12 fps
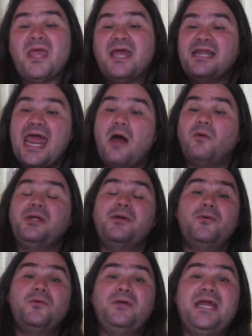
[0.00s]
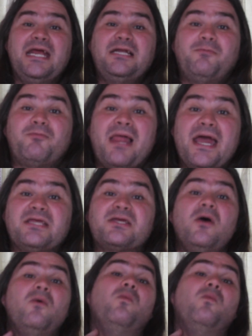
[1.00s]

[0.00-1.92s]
Now, you need to place